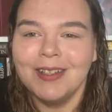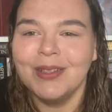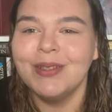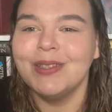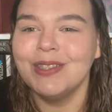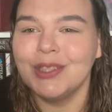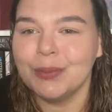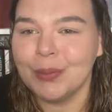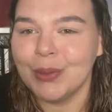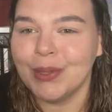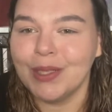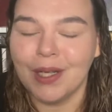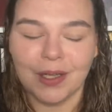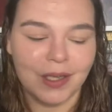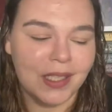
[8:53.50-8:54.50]
go and support the
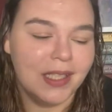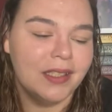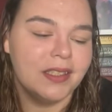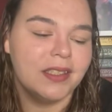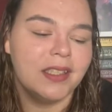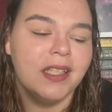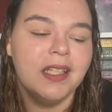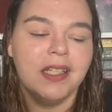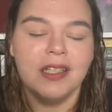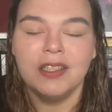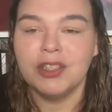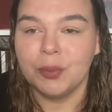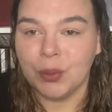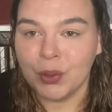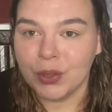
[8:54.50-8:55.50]
artist
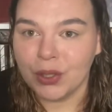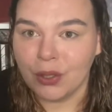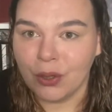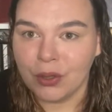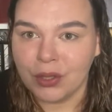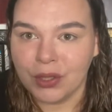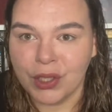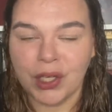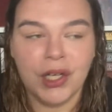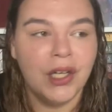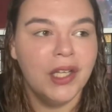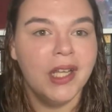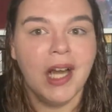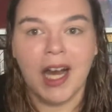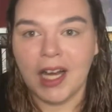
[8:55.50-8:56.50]
support the author
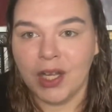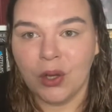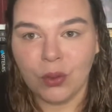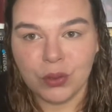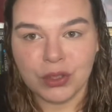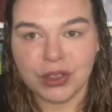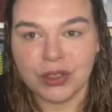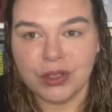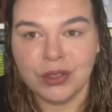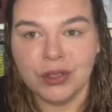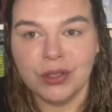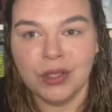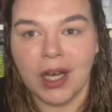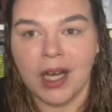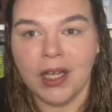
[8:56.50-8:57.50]
i always
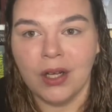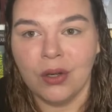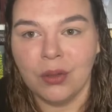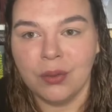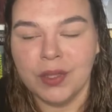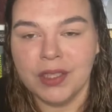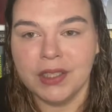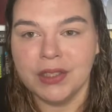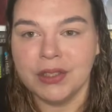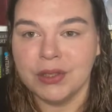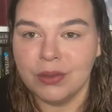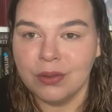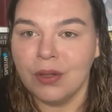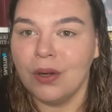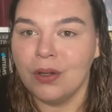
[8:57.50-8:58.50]
do i always
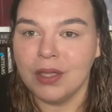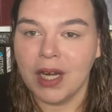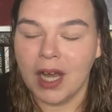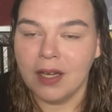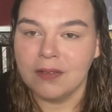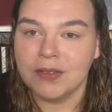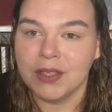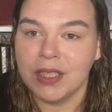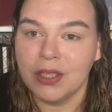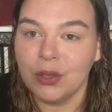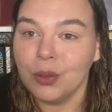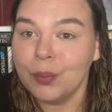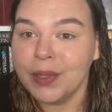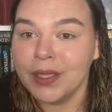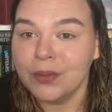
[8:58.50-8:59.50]
go on after i
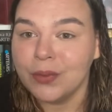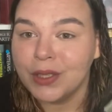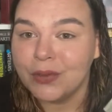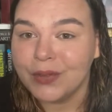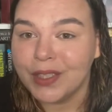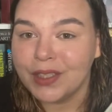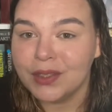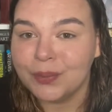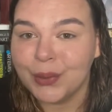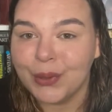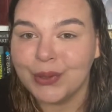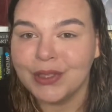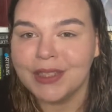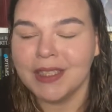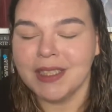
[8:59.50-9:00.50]
open one of these
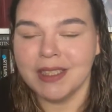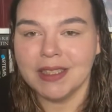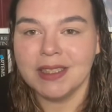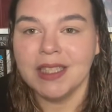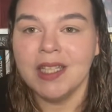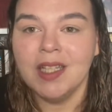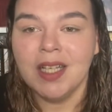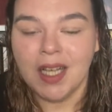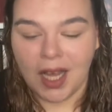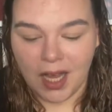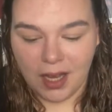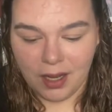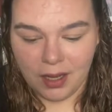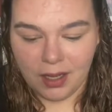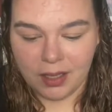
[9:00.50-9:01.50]
boxes
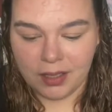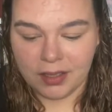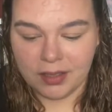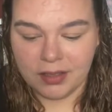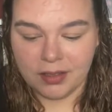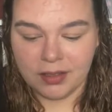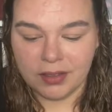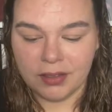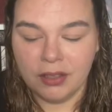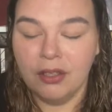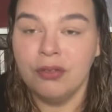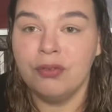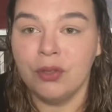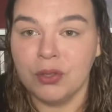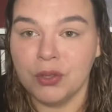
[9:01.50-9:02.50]
and
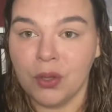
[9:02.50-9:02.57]
follow